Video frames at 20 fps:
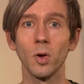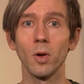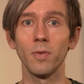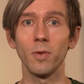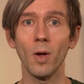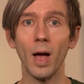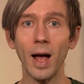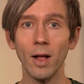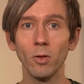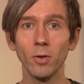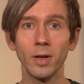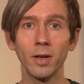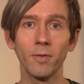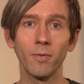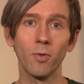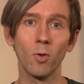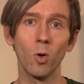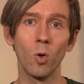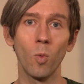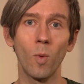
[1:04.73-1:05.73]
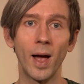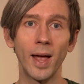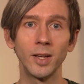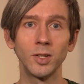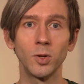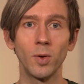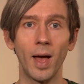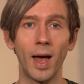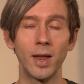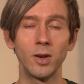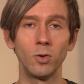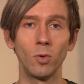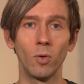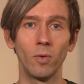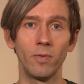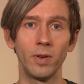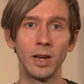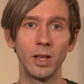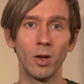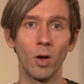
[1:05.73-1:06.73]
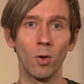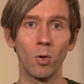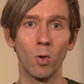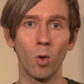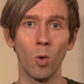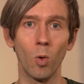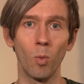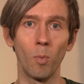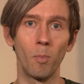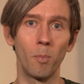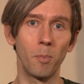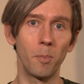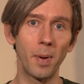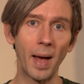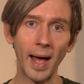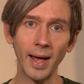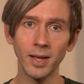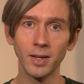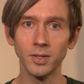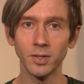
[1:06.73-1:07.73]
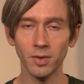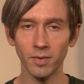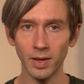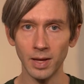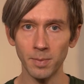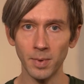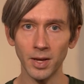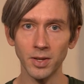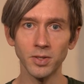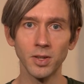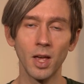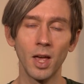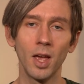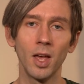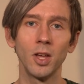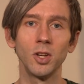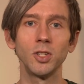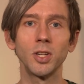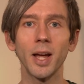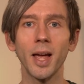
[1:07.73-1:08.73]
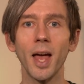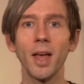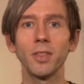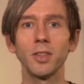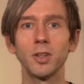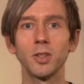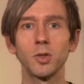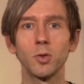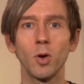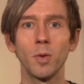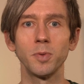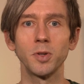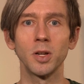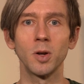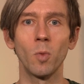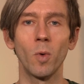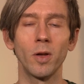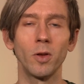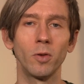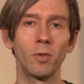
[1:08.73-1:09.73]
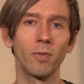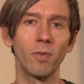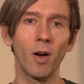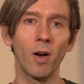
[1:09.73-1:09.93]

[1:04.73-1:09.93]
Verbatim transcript: So if you are looking for a way to add your video call back into vMix, check out the description where you'll